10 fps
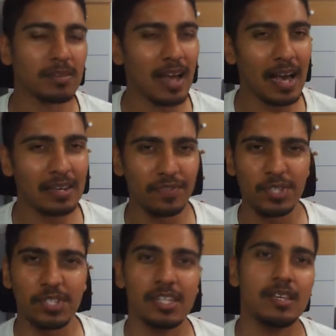kind of
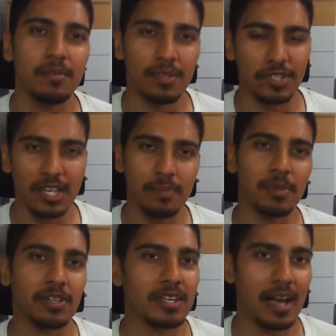
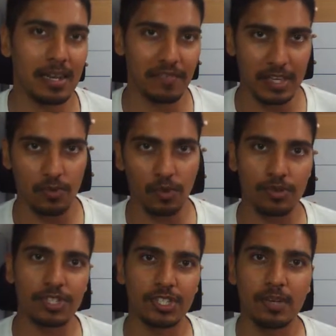seemingly kind of equal,
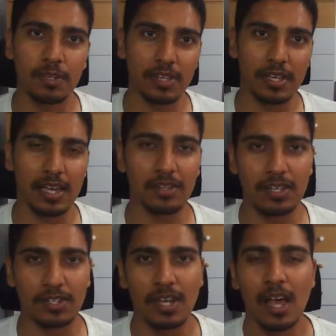or seemingly at
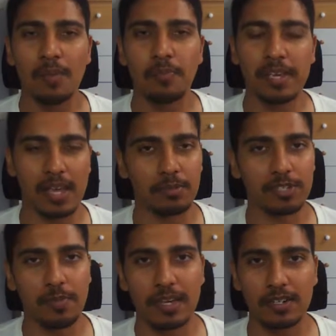least being able
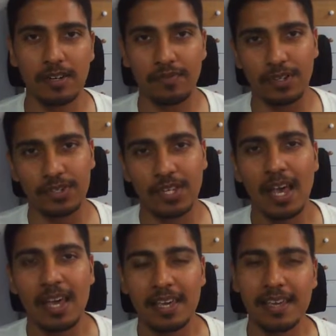to make a difference.
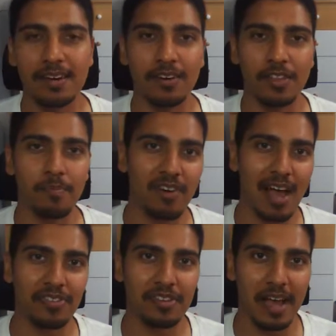Here, the
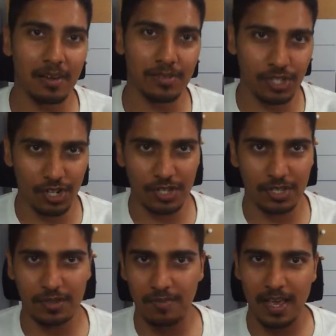Baratheon house
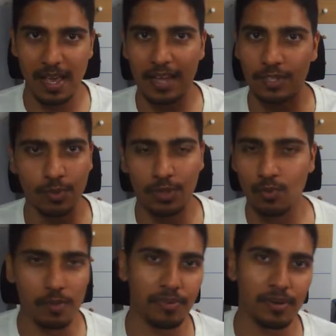just ends with a
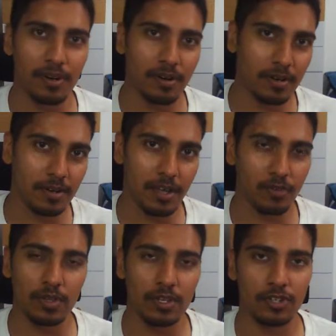whimper.
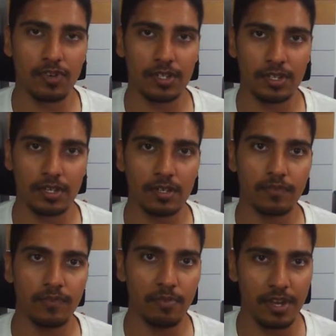Nothing really interesting
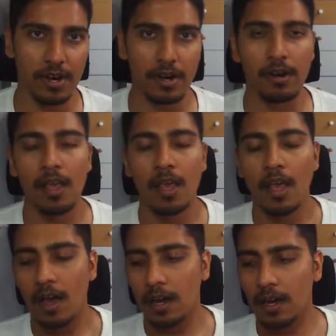from there.
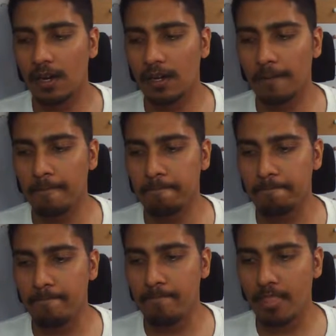
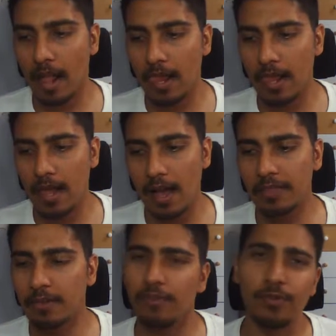Yeah,
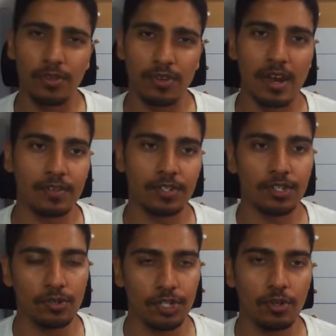and there were a few other characters
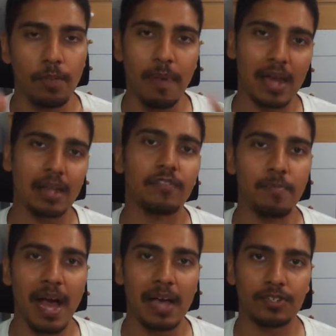too. So the Battle of the
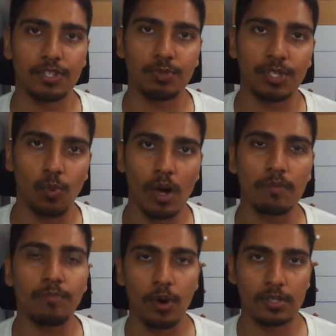Bastards was the
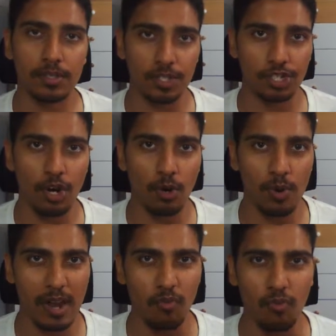one point in this show
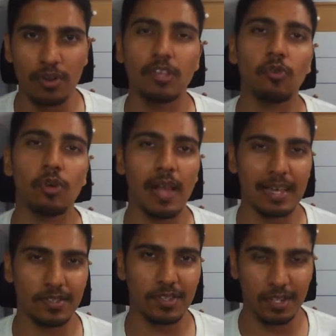where I really
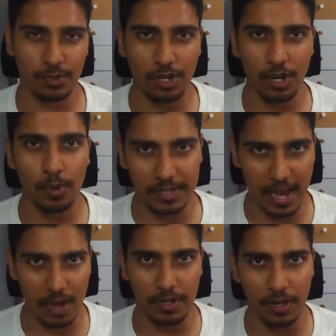realized things were going
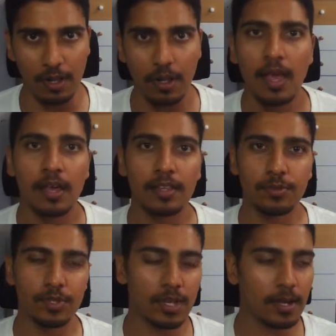downhill. This
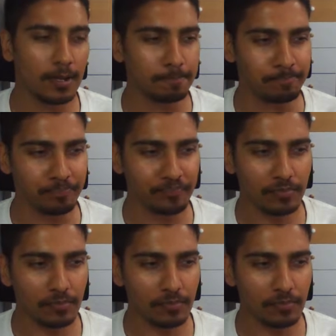was the